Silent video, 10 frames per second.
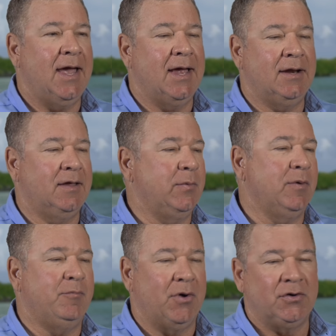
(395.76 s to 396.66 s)
and uh, there
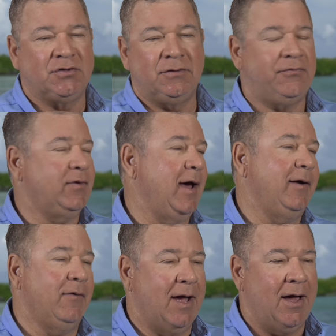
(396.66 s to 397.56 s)
were birds
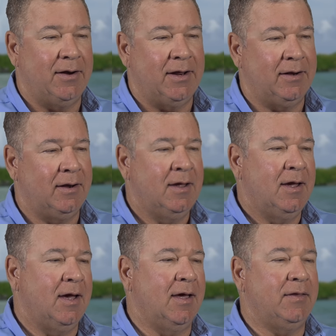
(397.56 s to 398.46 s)
flying around, and
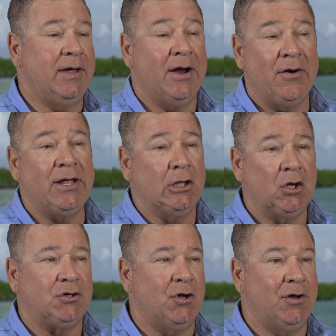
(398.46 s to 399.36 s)
uh, the area
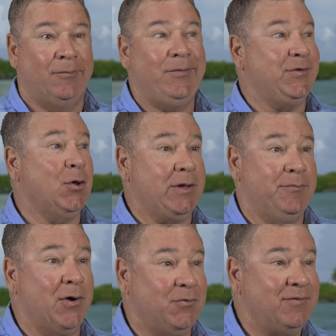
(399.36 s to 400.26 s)
looked good, and we were the only
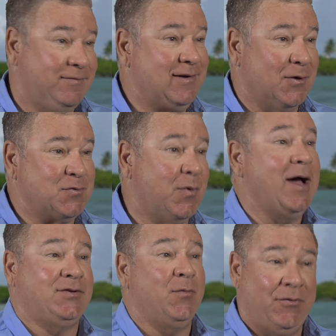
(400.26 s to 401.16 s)
boat close
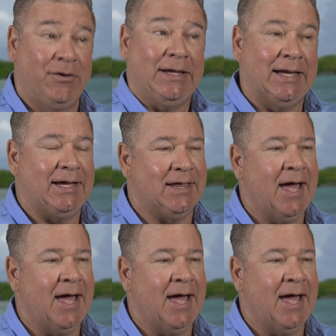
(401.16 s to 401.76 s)
by, so we really liked